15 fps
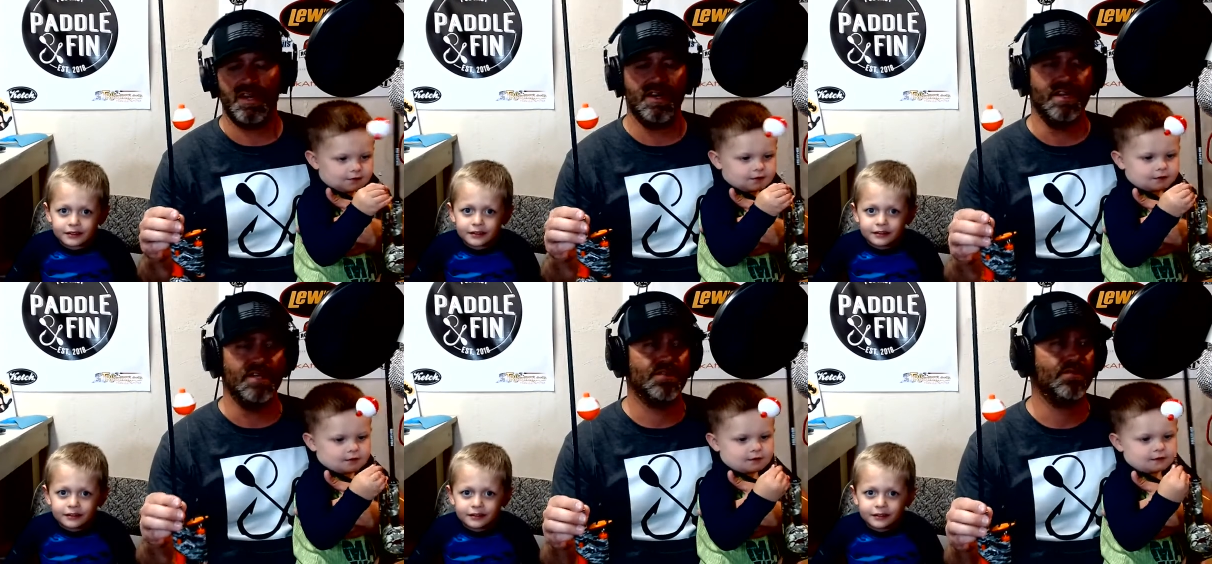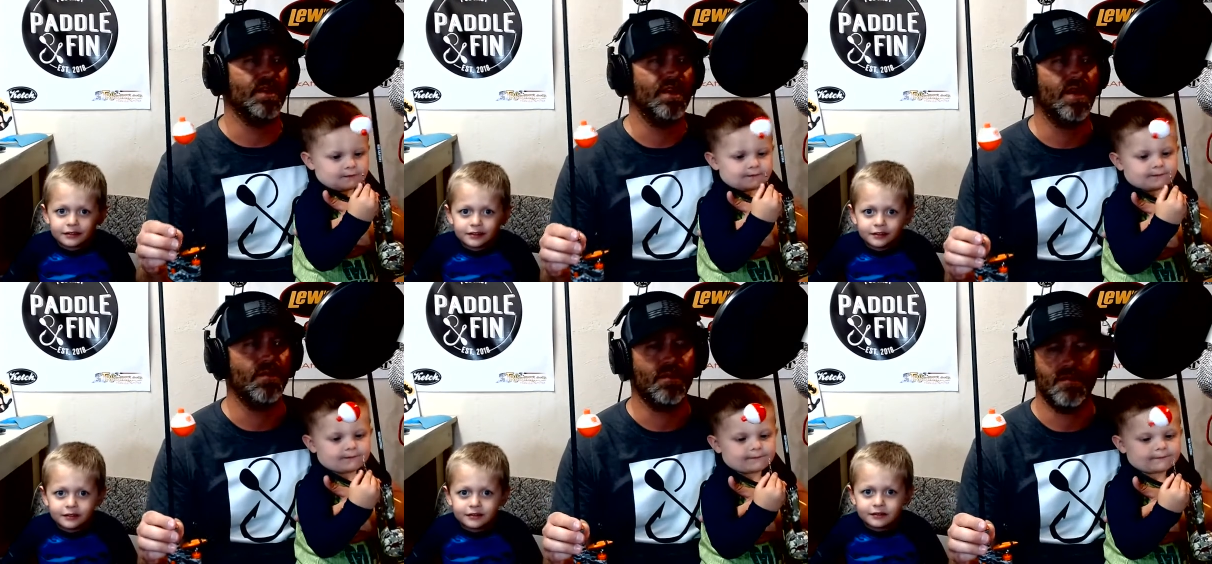Speaker 1: this one
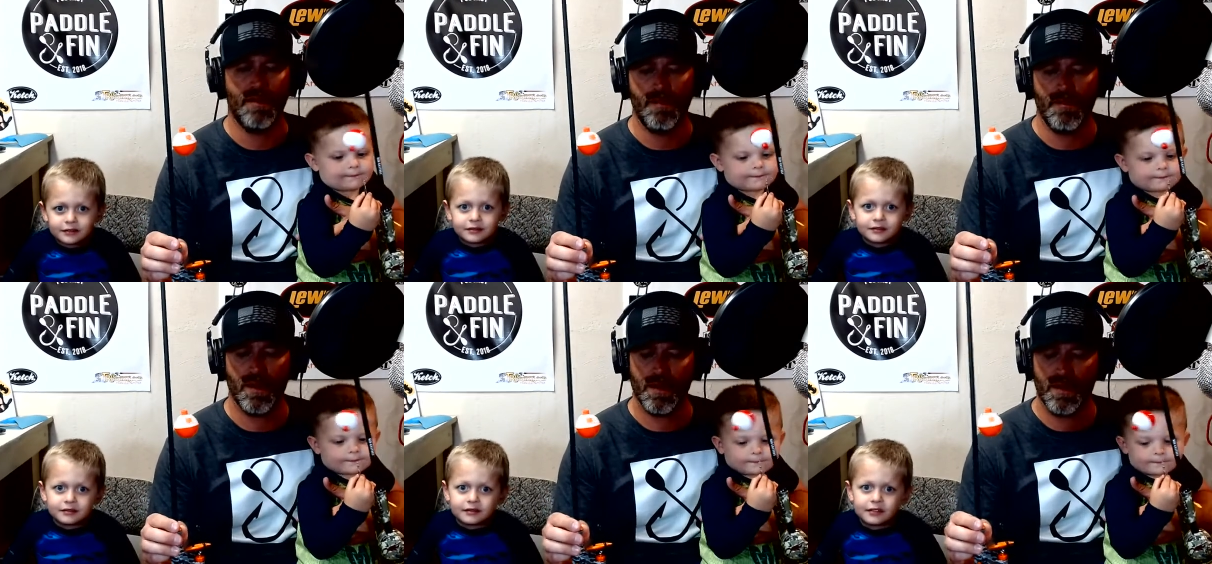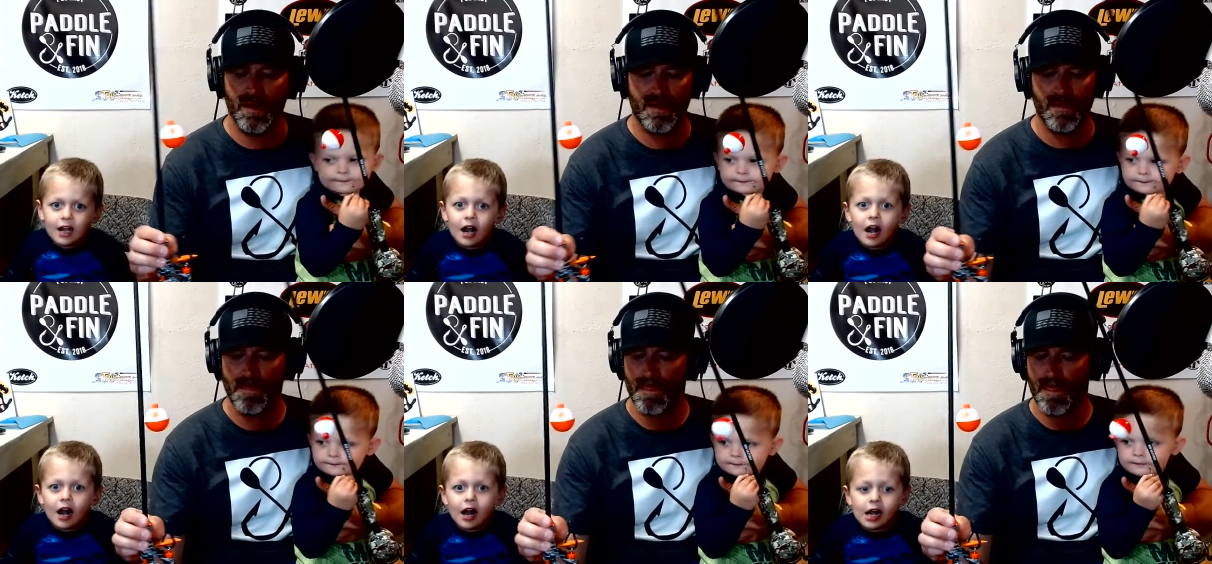though, remember?
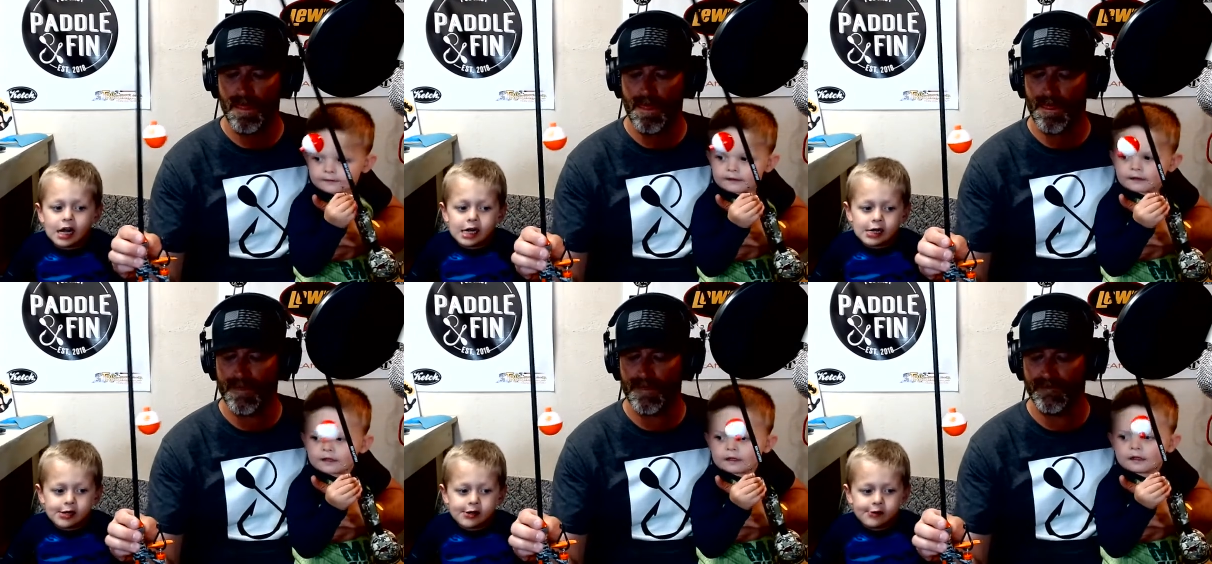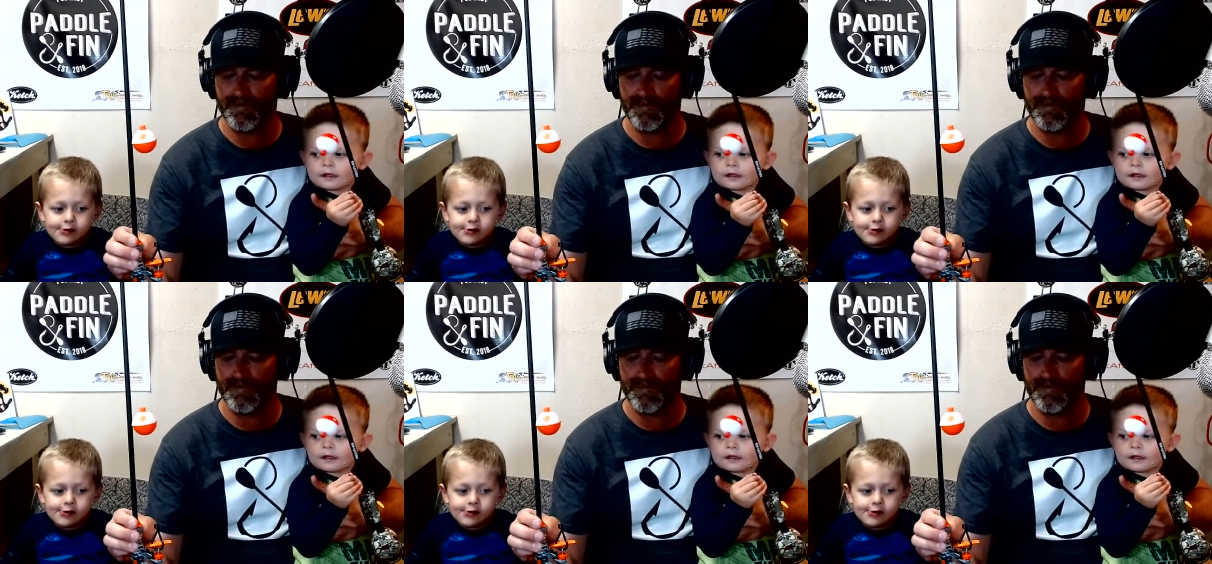Uh,